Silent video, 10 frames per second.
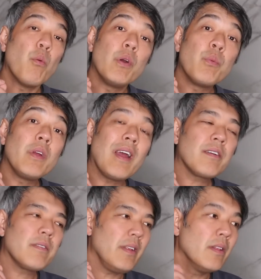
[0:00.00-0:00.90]
when we
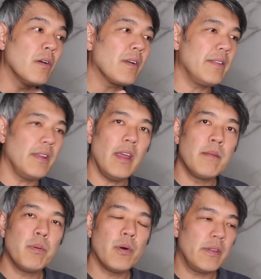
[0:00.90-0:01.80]
actually look at the
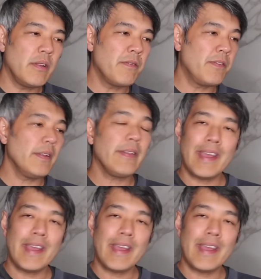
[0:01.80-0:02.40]
endpoint and feel